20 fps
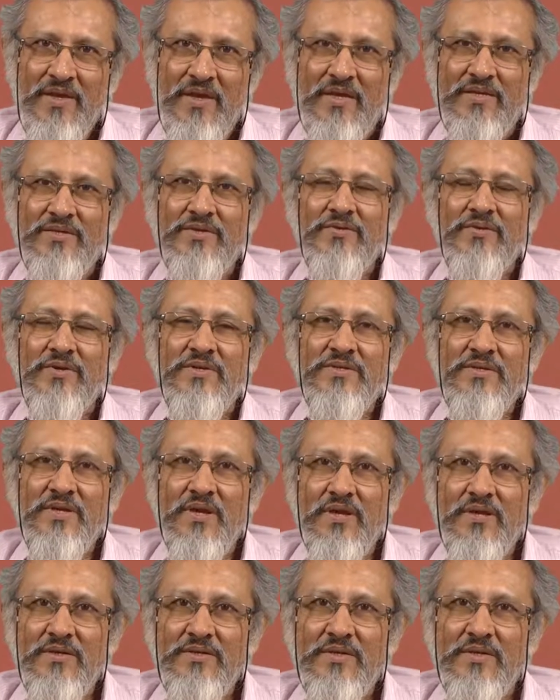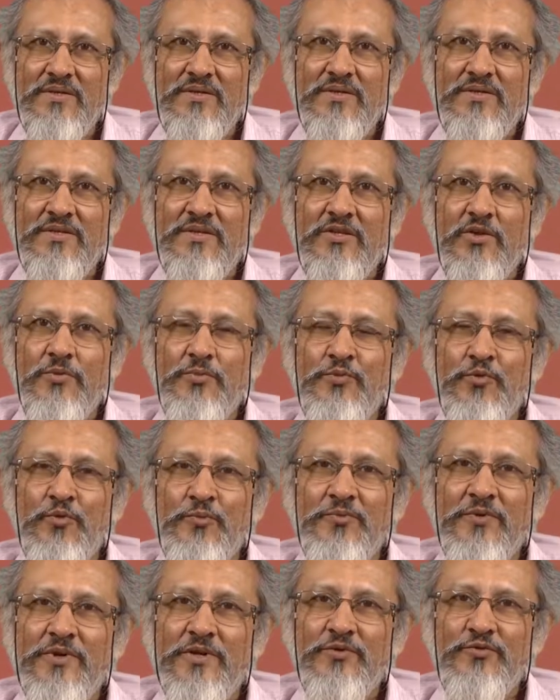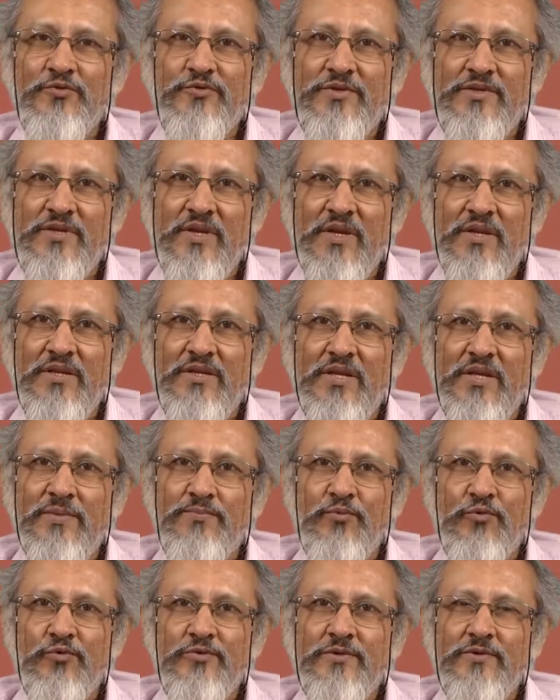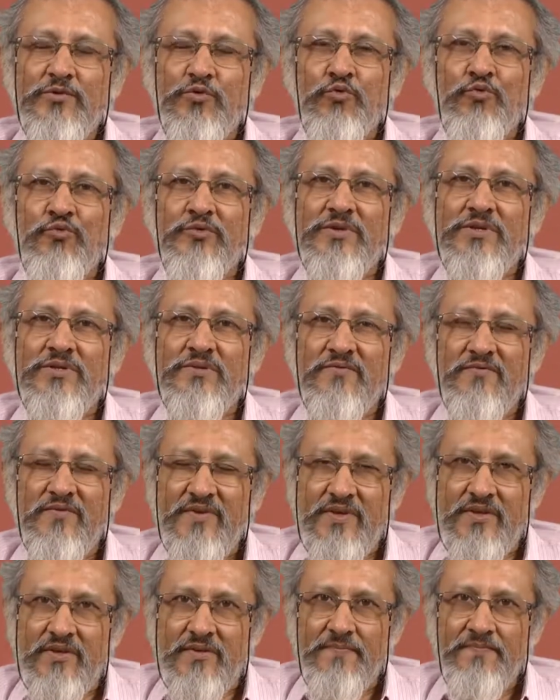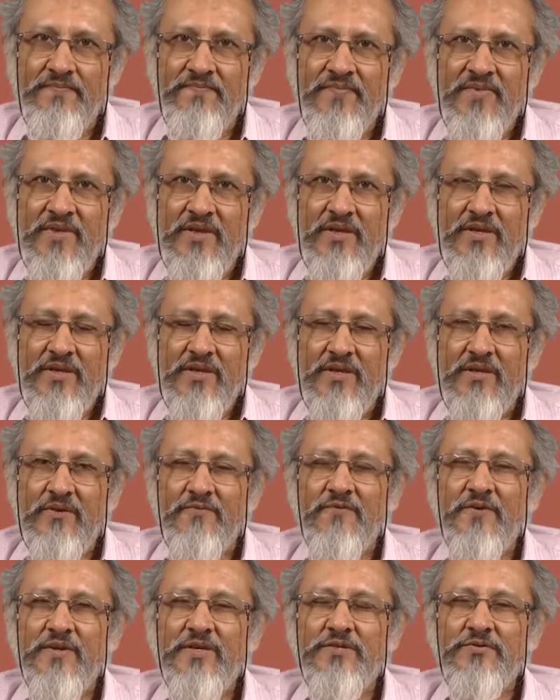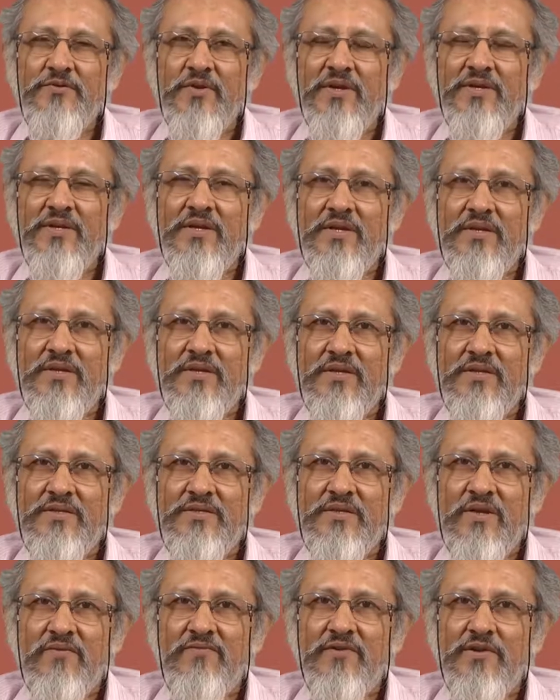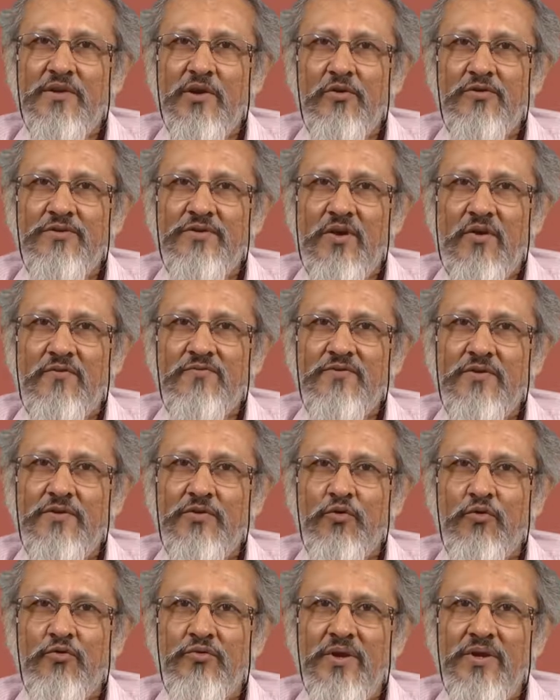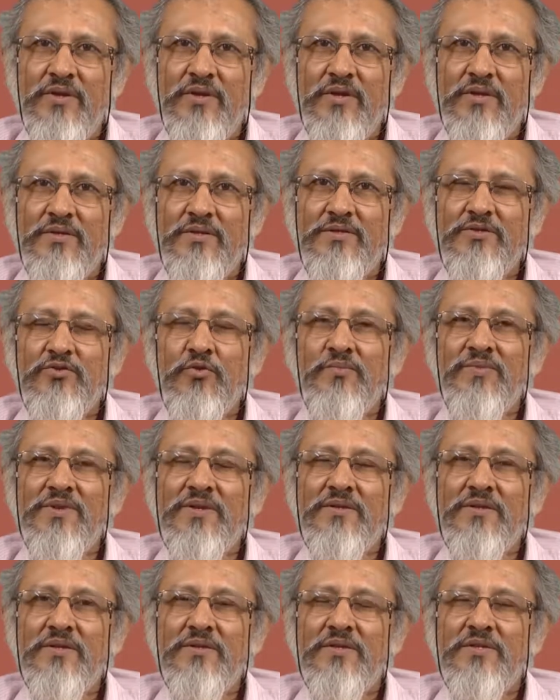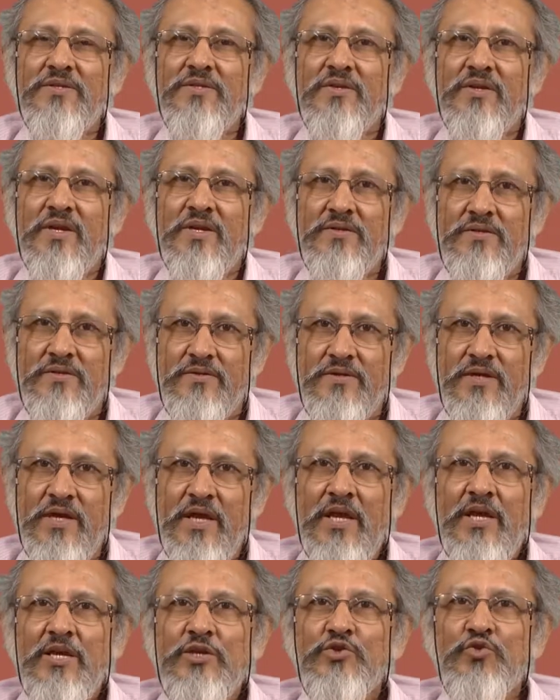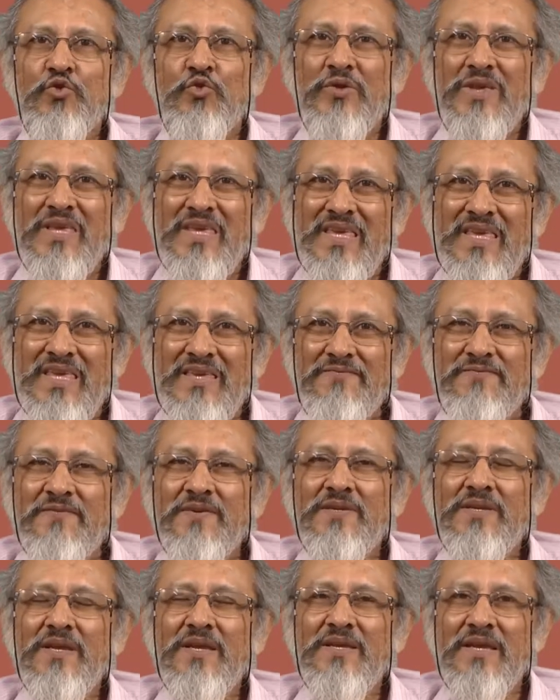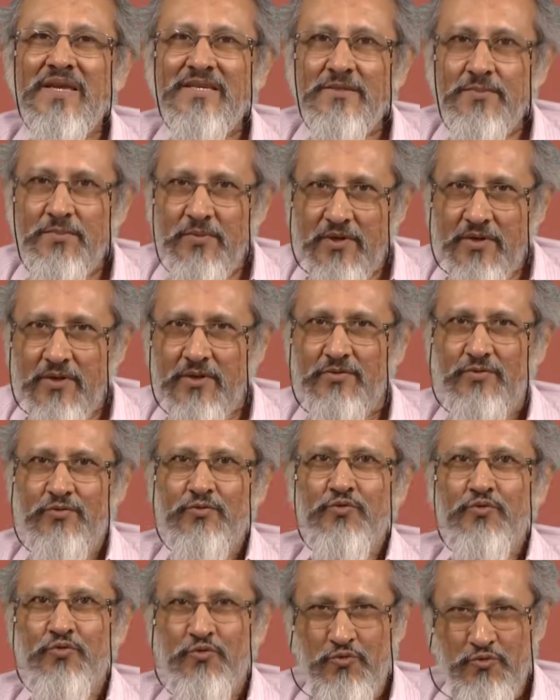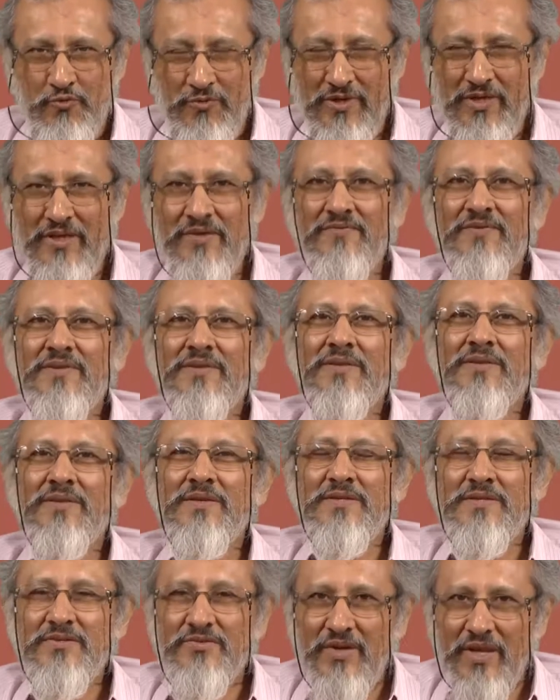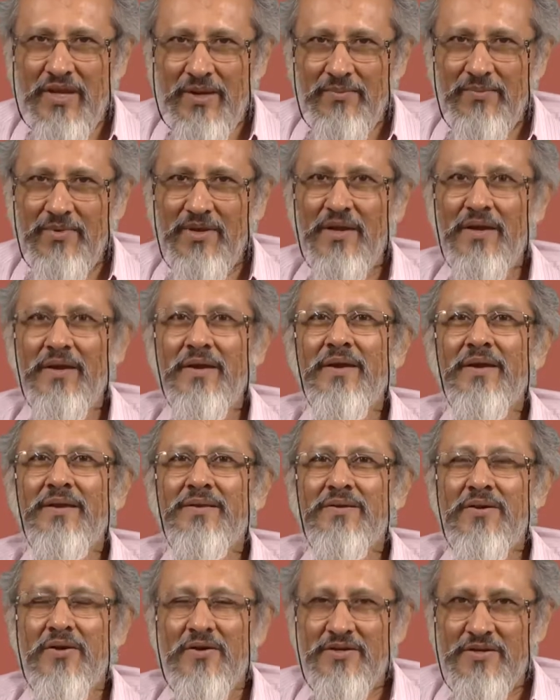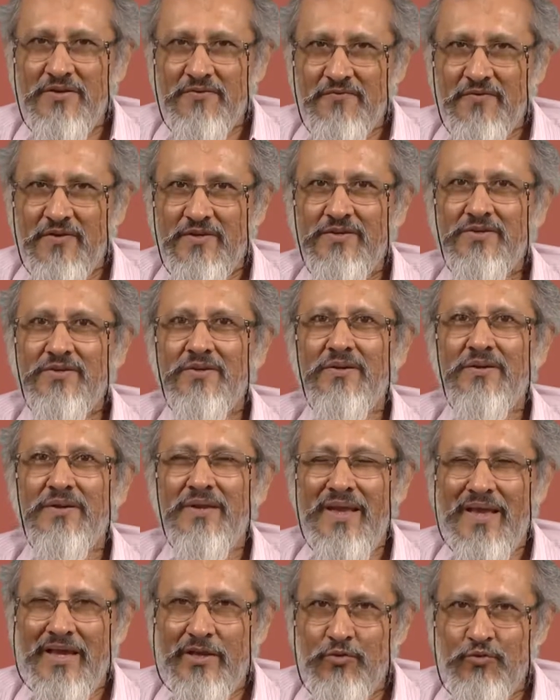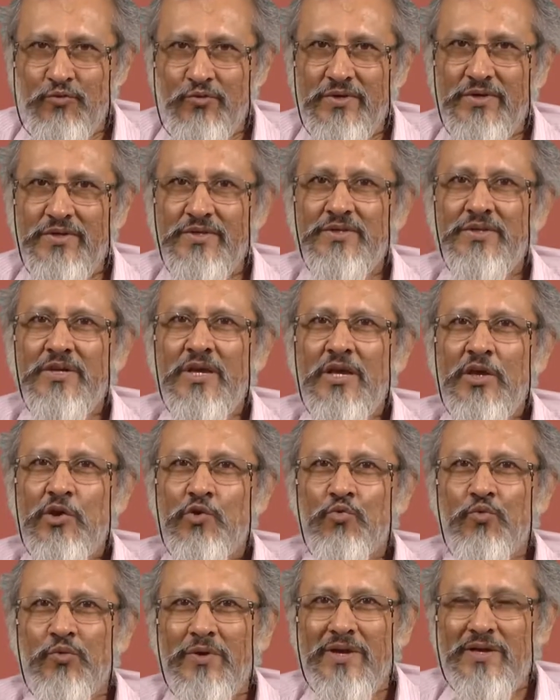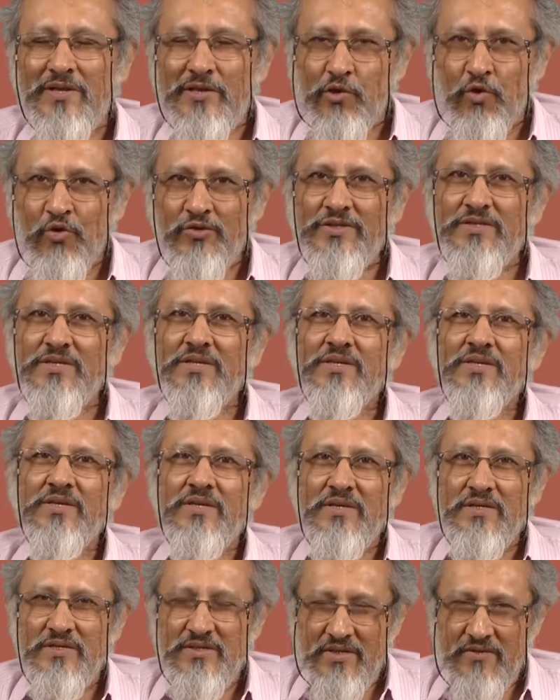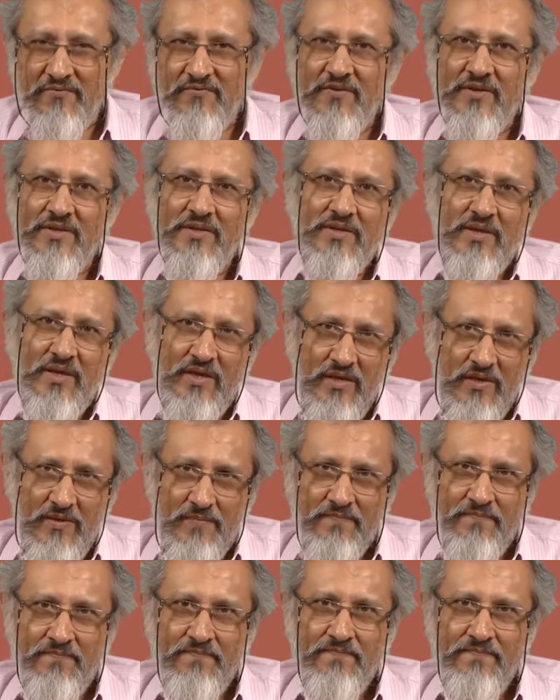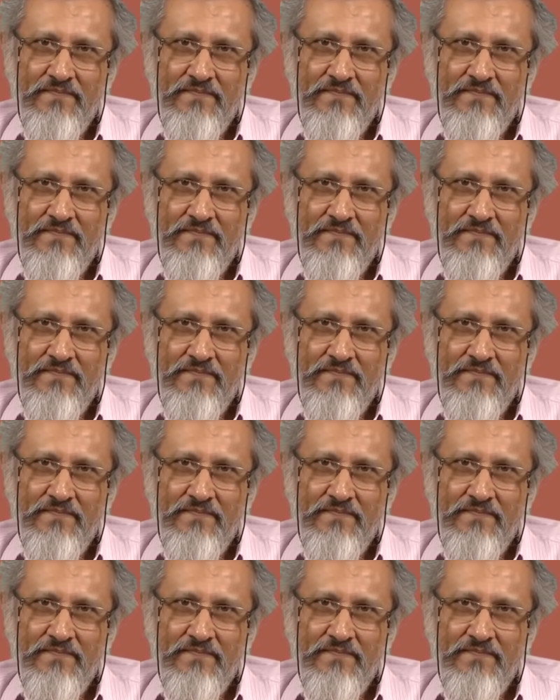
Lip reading: As a result, it is inappropriate to say li post curis vin if his running is several hours after your running and is completely disconnected. So even in Esperanto, even in a streamlined artificial language where logic is everything,